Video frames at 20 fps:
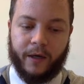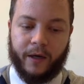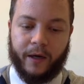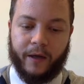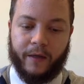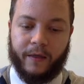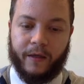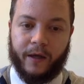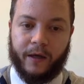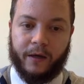
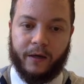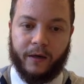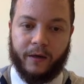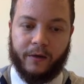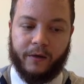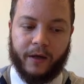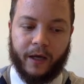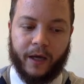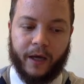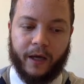and then I'll
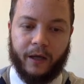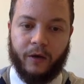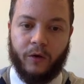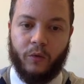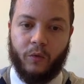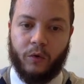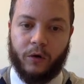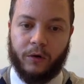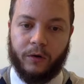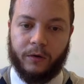say hello
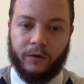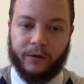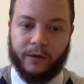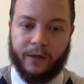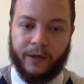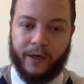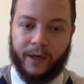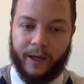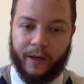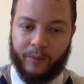
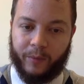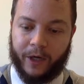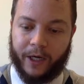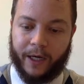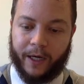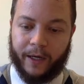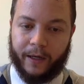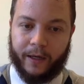world.py.